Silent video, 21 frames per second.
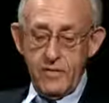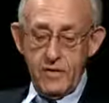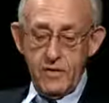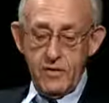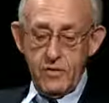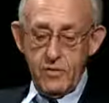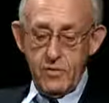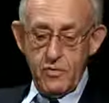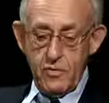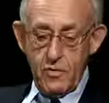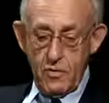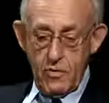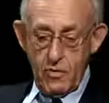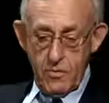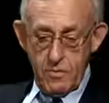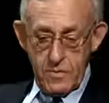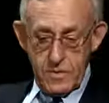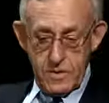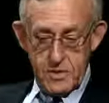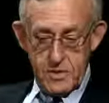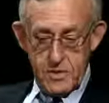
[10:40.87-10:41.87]

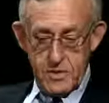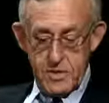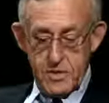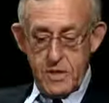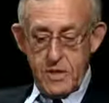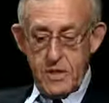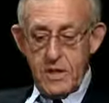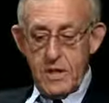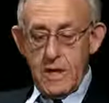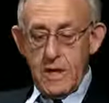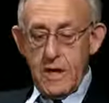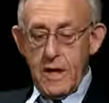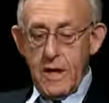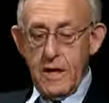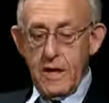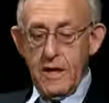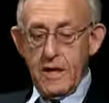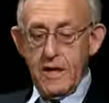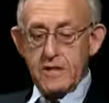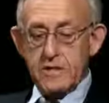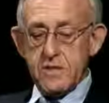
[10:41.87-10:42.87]
enormous
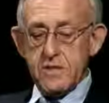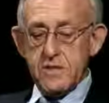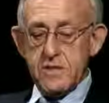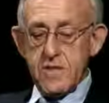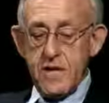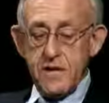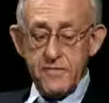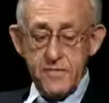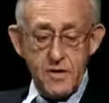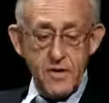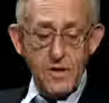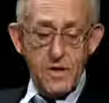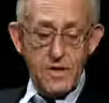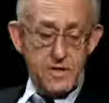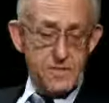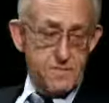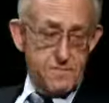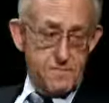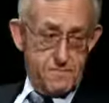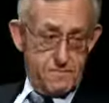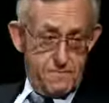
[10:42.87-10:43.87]

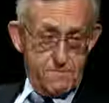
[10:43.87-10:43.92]
safeguards